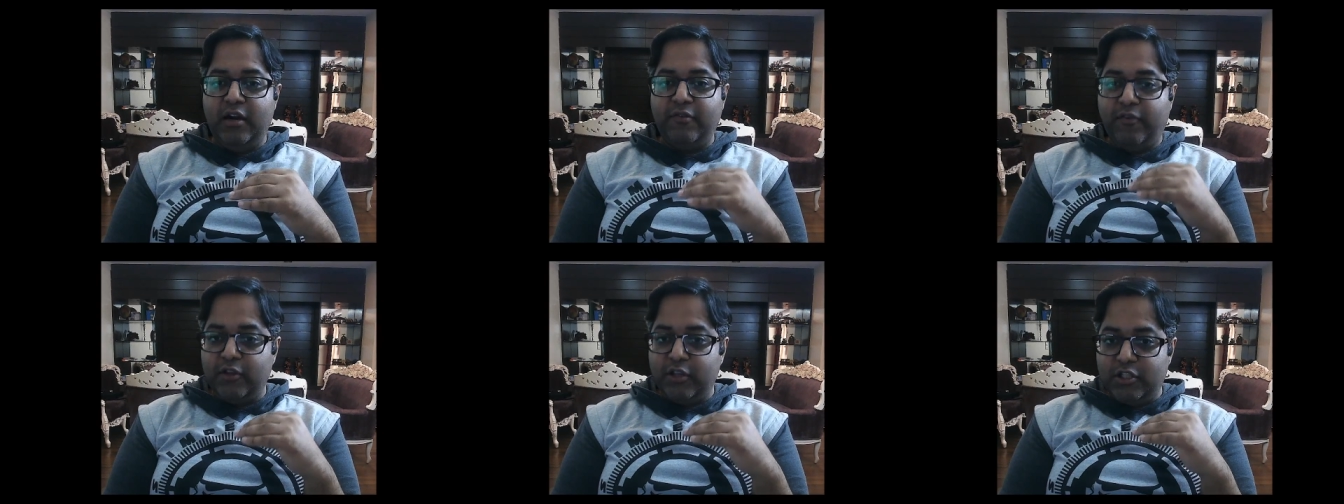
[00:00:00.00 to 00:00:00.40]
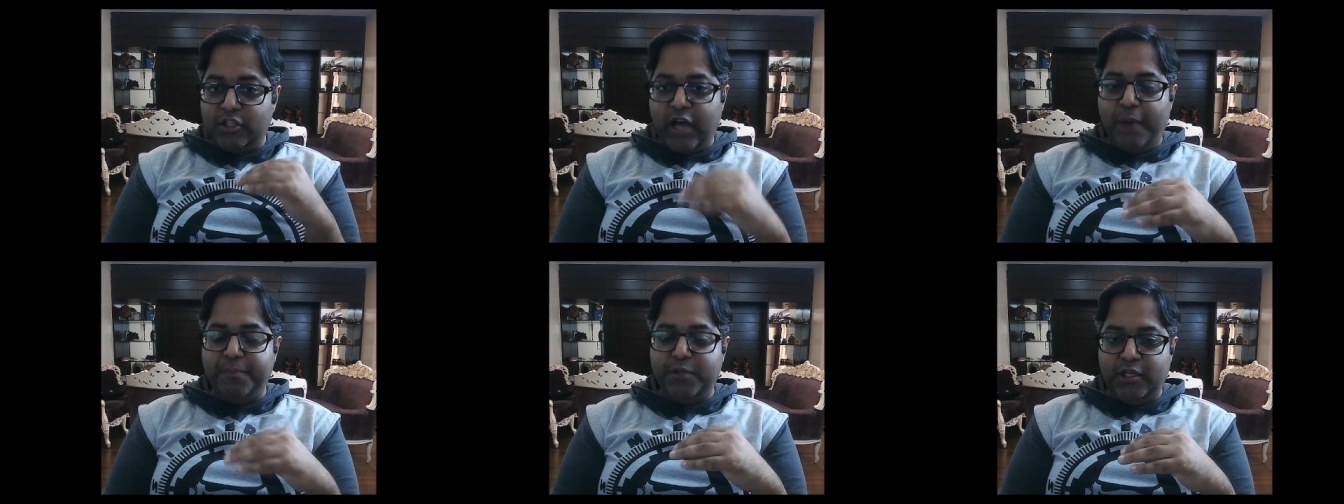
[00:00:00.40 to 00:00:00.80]
for the
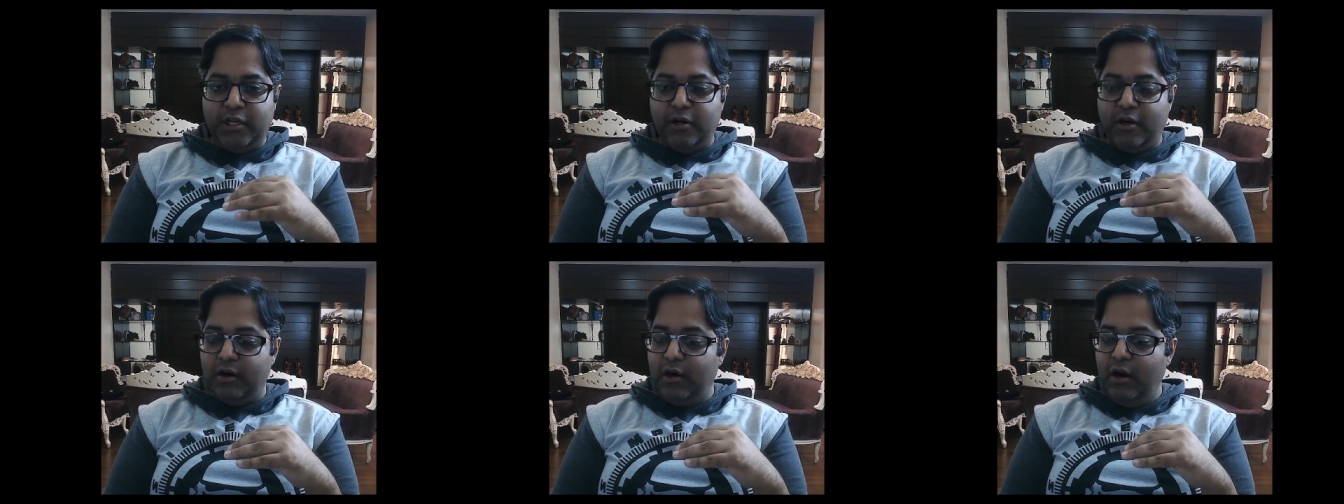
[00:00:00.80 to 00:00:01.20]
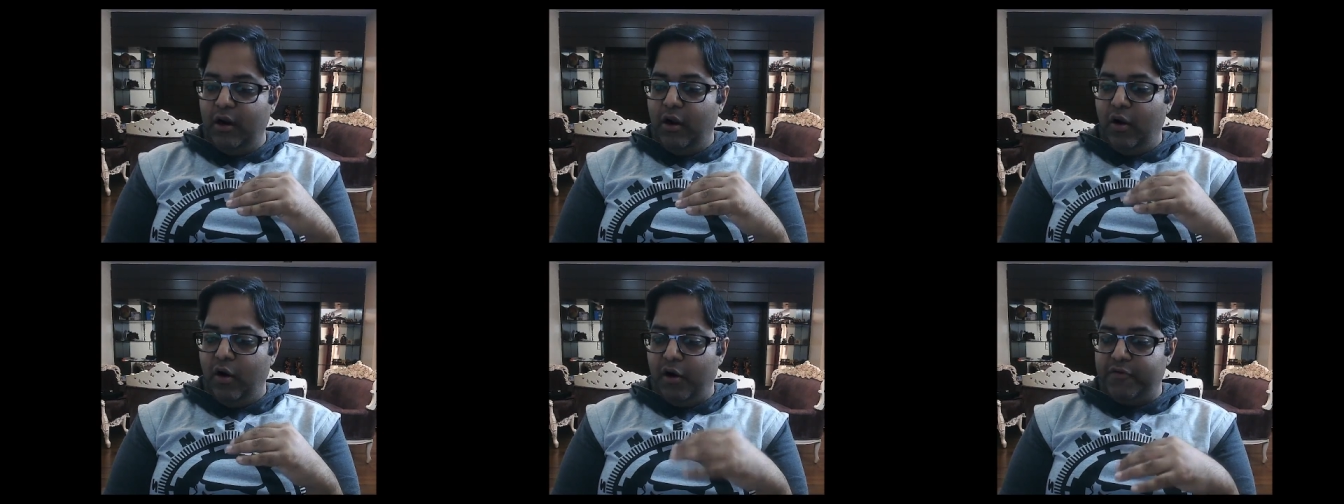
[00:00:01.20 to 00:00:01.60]
top tier
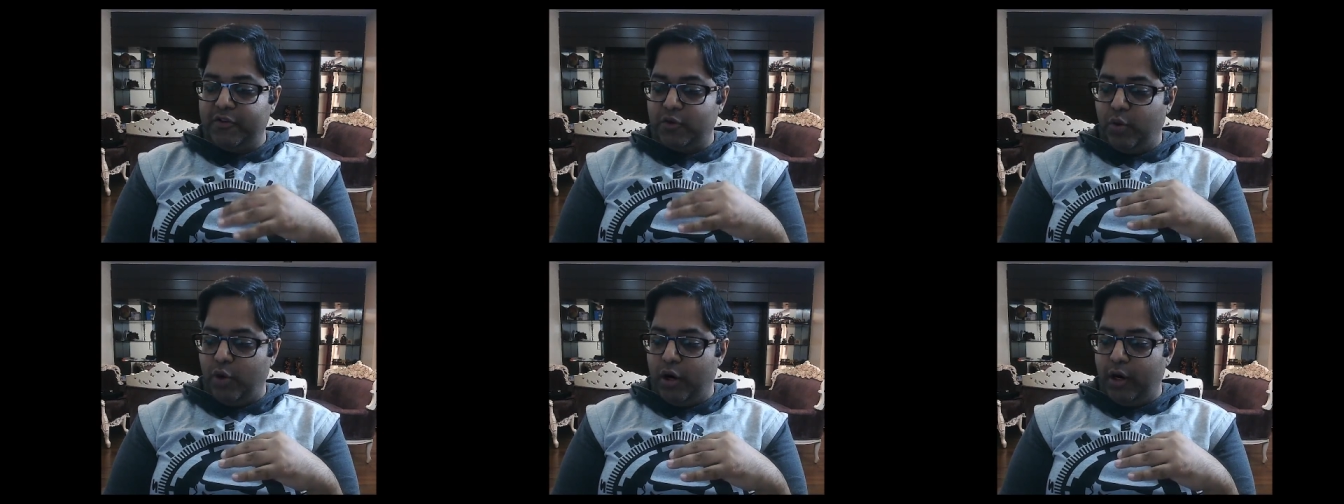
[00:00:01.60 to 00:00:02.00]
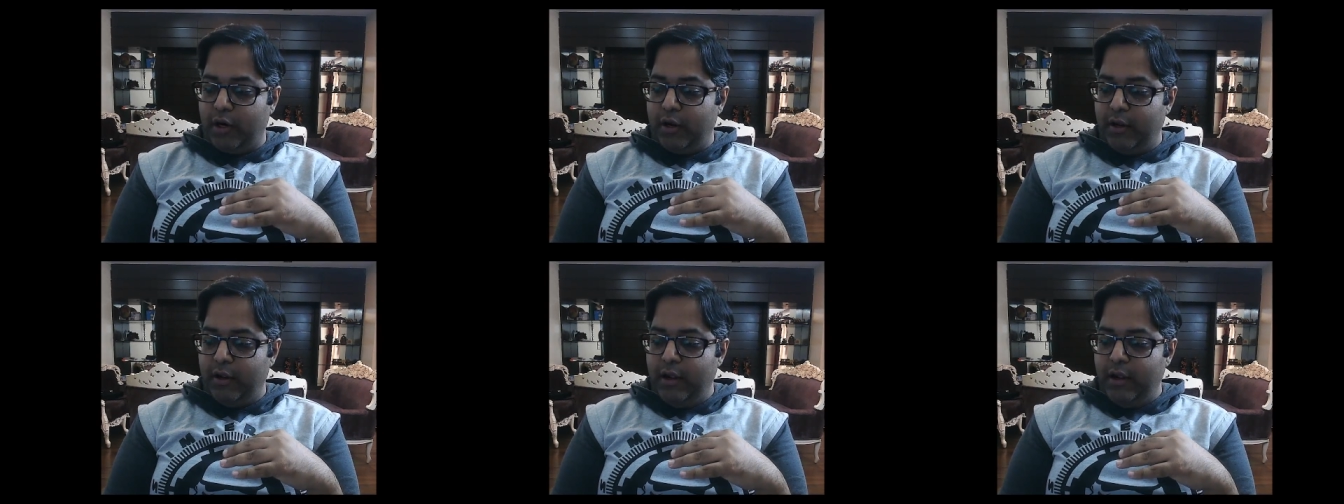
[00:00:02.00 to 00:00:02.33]
of his work.